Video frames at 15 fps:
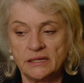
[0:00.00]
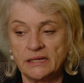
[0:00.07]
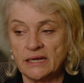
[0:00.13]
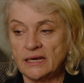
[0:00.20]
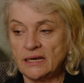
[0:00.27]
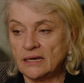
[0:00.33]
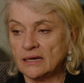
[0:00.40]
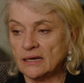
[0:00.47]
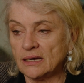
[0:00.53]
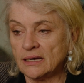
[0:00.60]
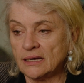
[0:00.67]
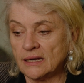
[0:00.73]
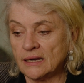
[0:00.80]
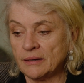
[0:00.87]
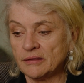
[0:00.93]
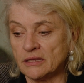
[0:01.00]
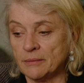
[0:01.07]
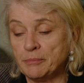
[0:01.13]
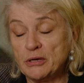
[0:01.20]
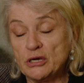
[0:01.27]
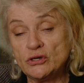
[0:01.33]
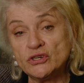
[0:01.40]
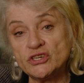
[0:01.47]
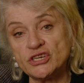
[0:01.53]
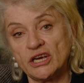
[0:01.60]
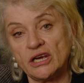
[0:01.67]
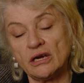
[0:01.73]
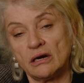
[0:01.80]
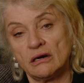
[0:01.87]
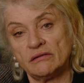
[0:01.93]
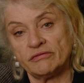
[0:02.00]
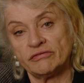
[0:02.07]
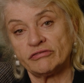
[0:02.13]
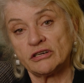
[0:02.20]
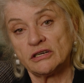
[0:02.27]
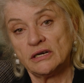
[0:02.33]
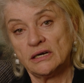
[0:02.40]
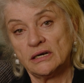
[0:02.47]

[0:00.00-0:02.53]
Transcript: The, uh, the beauty of